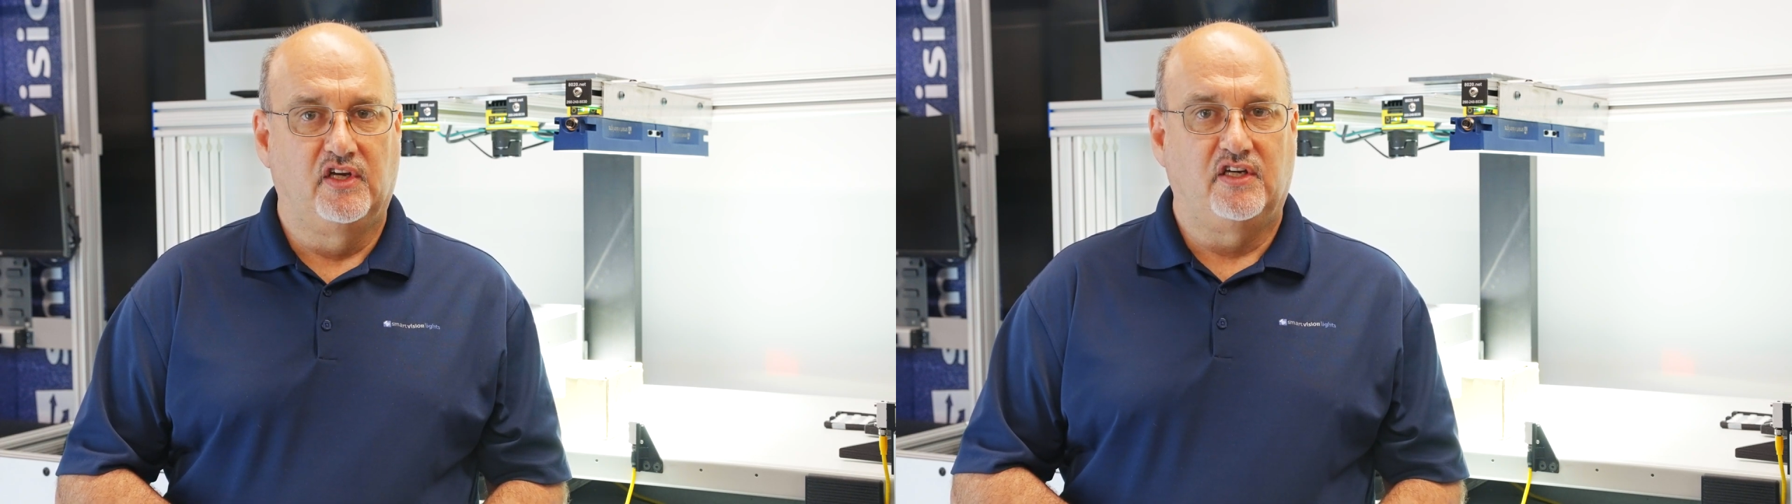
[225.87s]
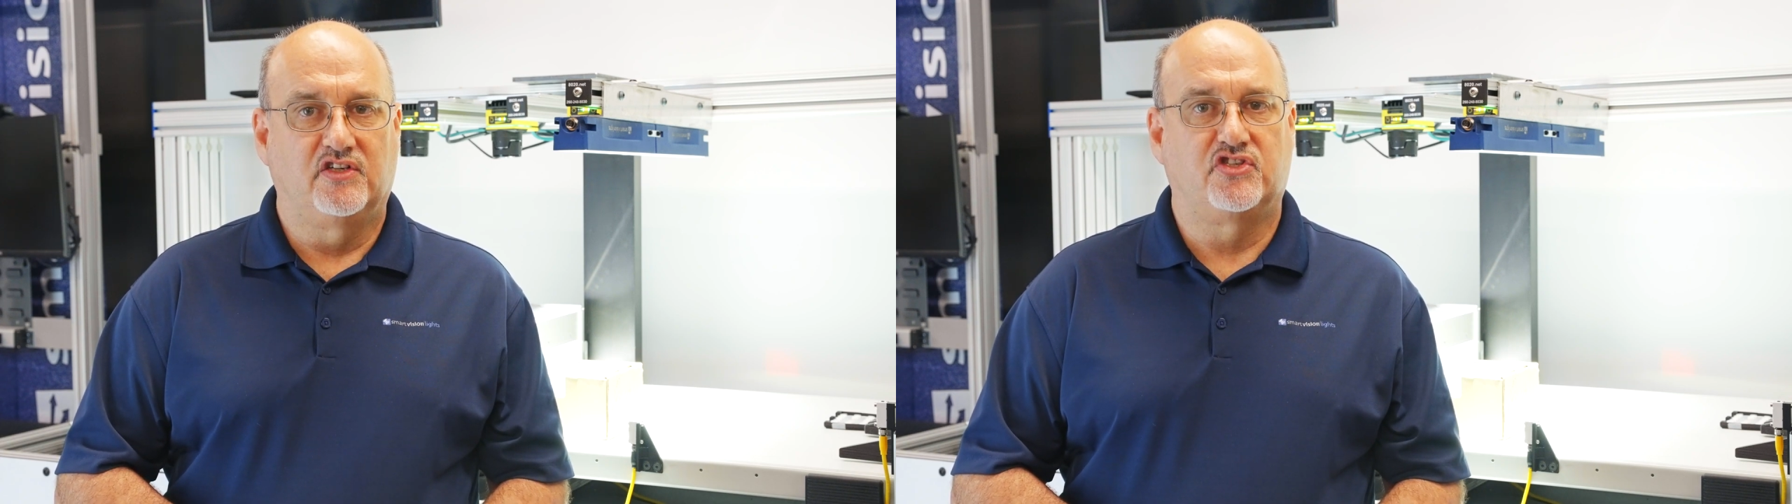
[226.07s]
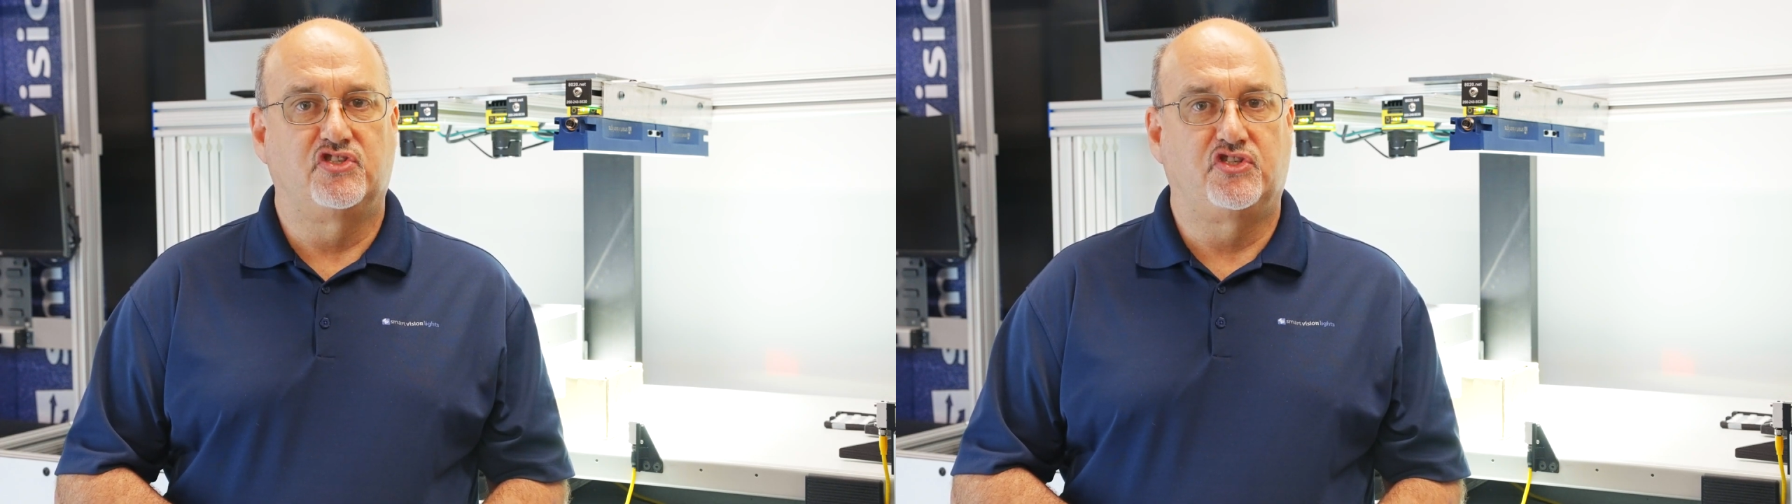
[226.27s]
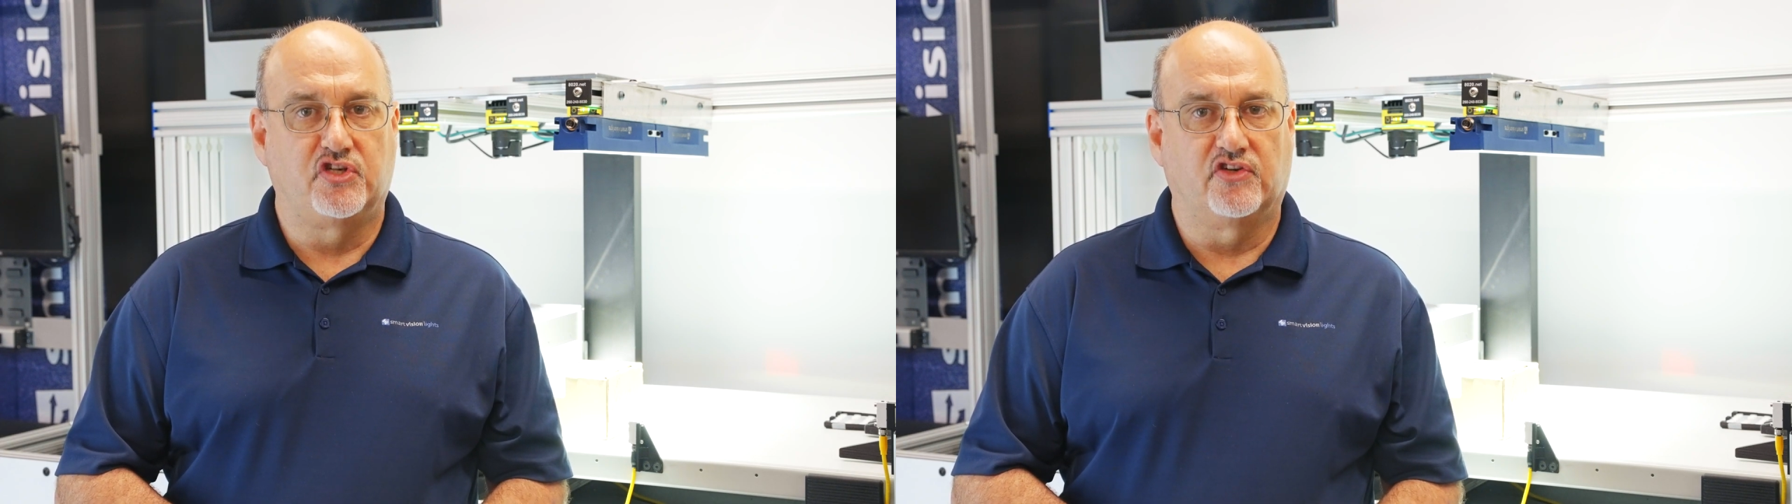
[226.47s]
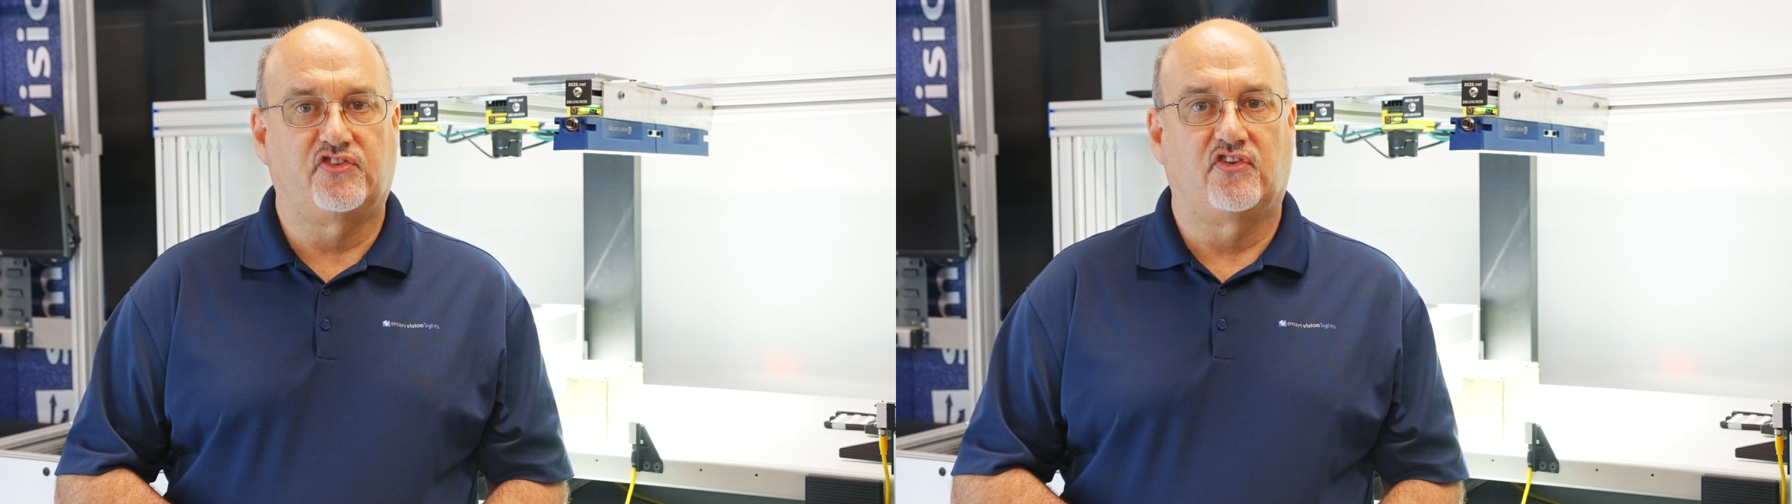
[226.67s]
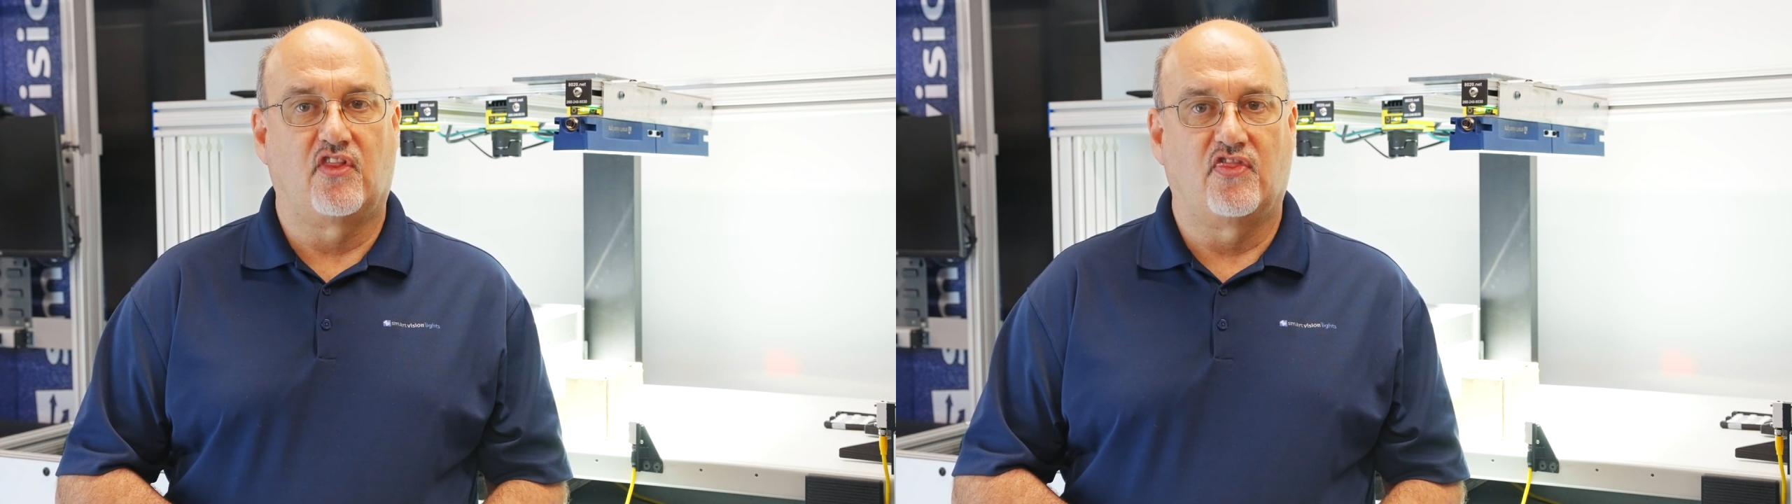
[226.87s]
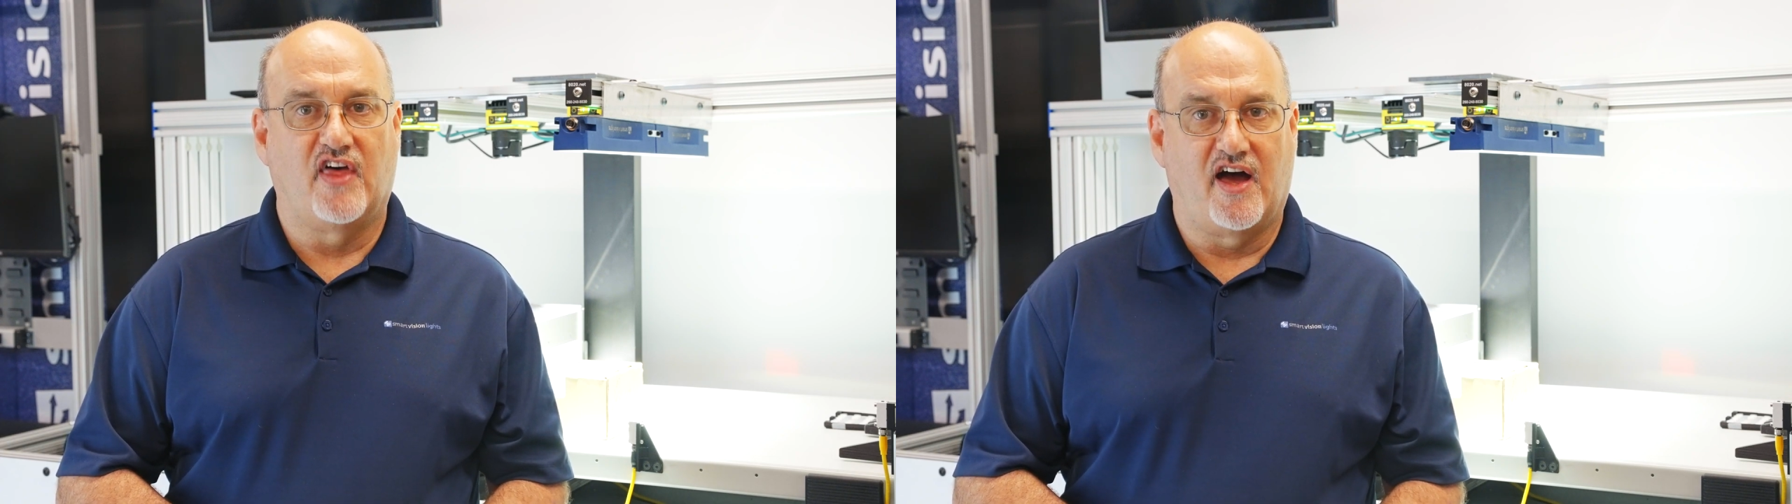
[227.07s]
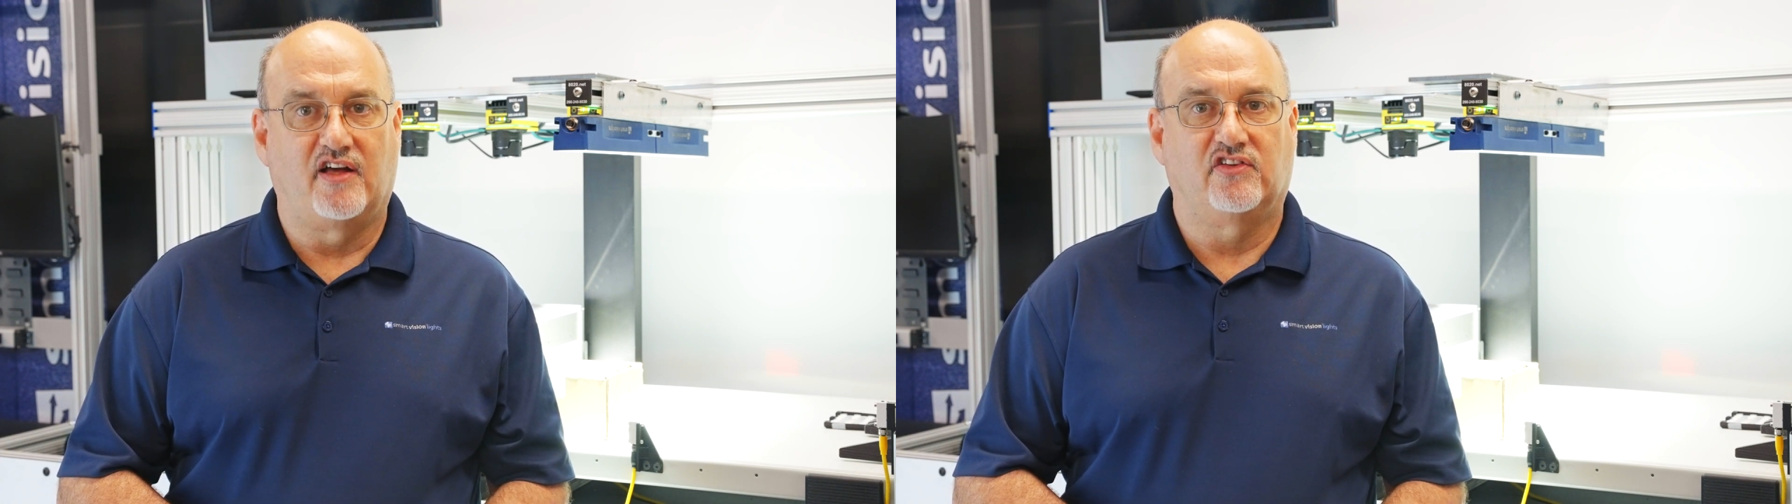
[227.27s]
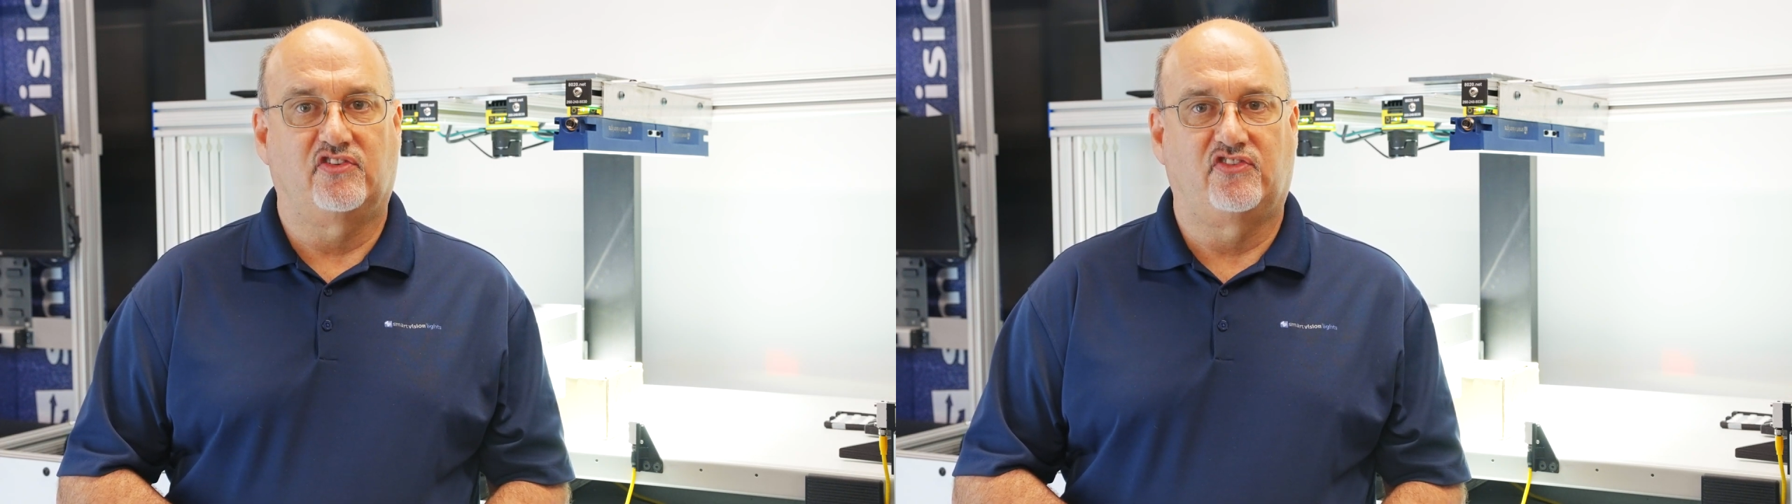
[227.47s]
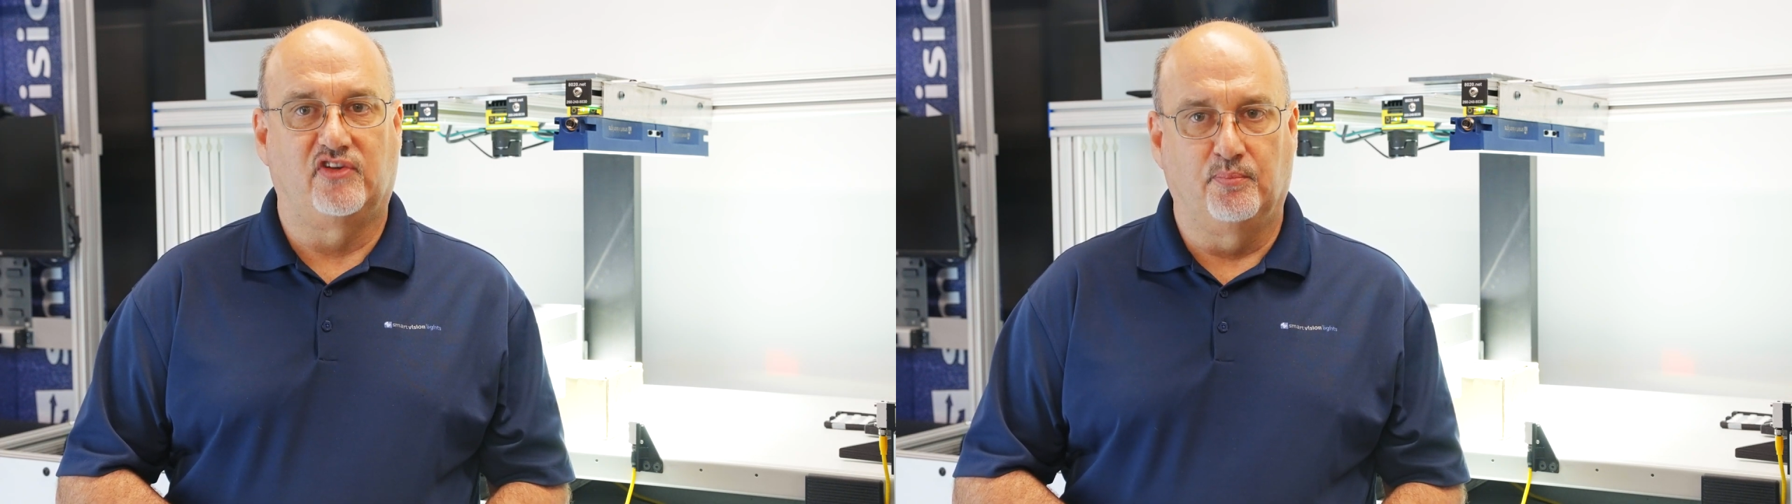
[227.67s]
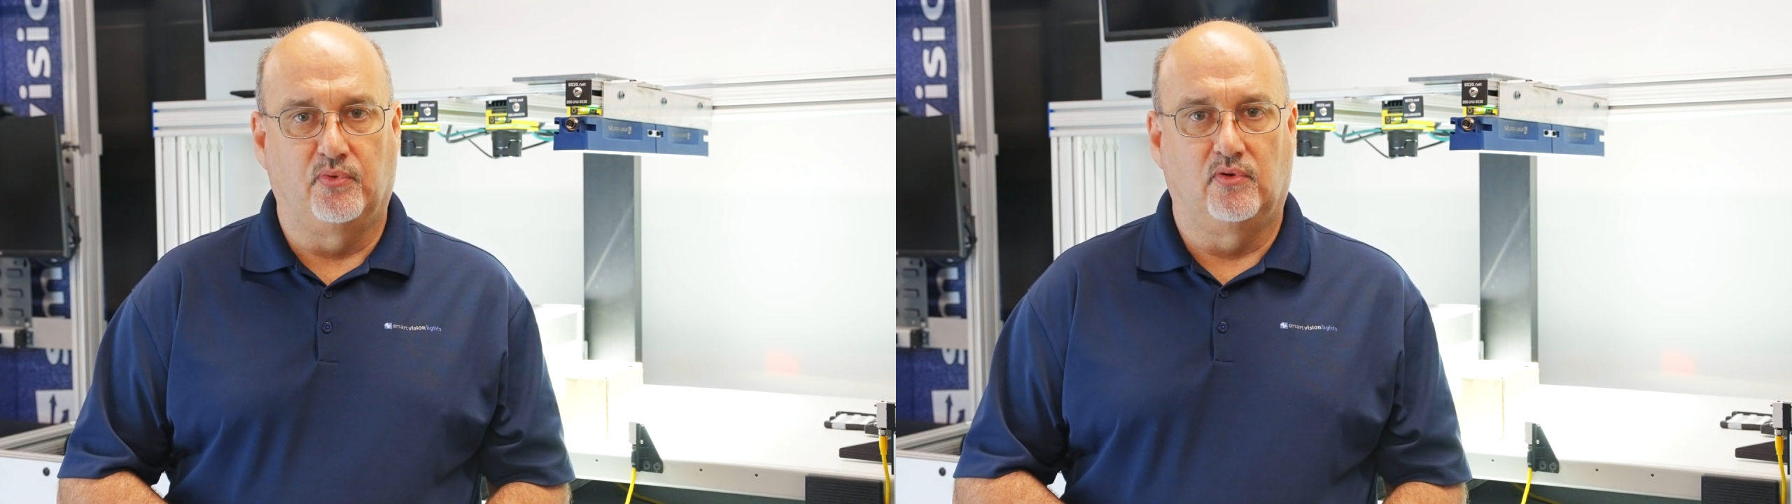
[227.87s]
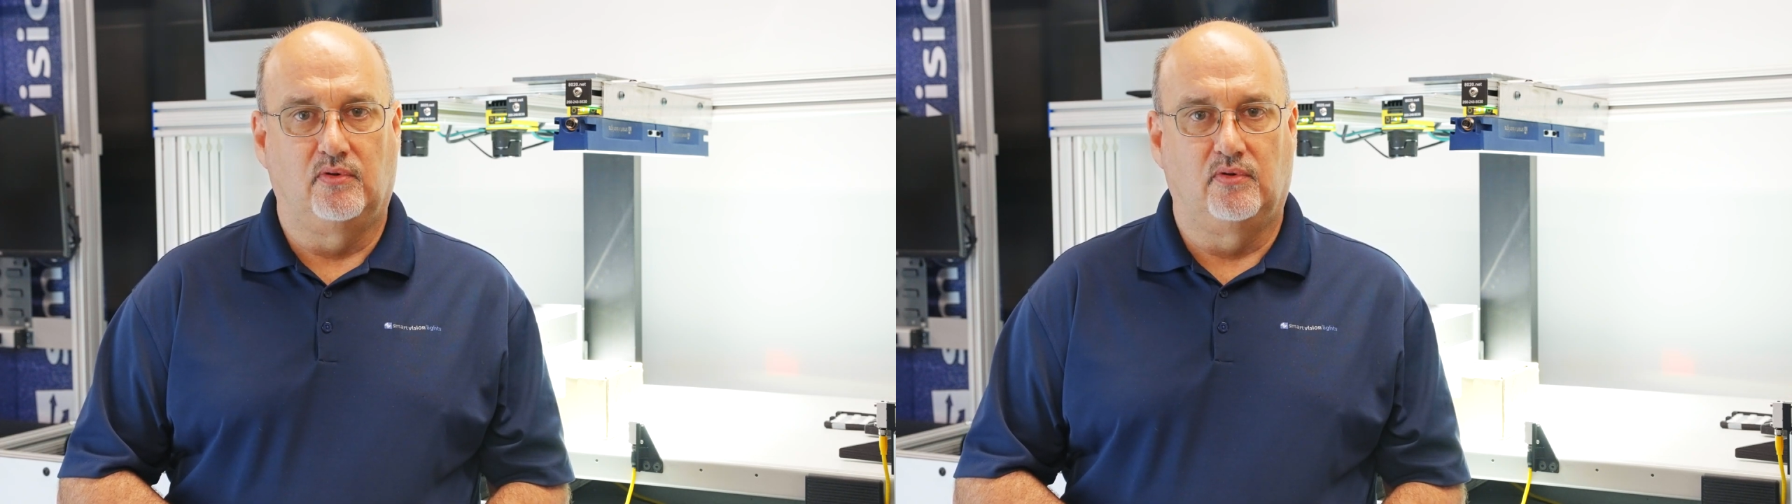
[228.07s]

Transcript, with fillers: It's just that simple.